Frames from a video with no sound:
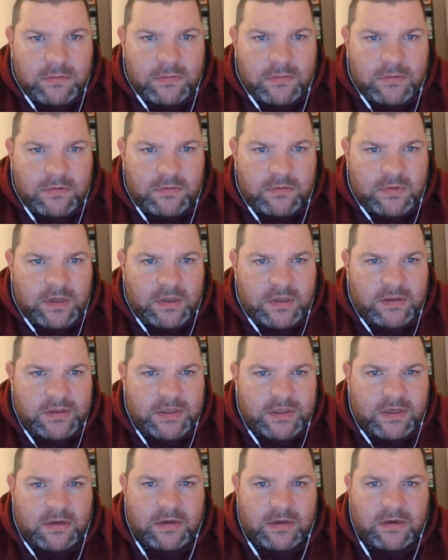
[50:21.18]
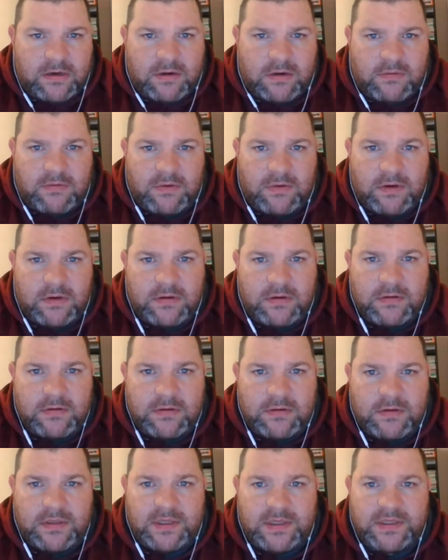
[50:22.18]
oh, there's 101
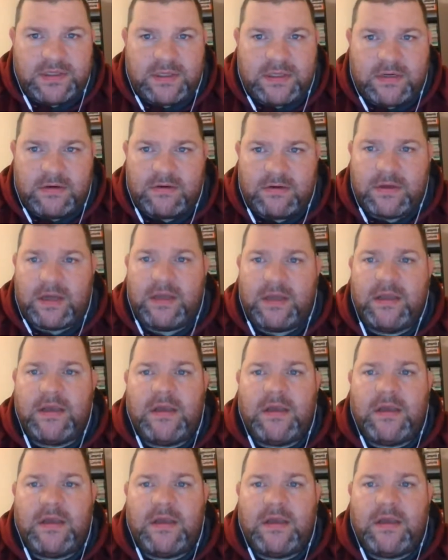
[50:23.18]
things on there. Okay.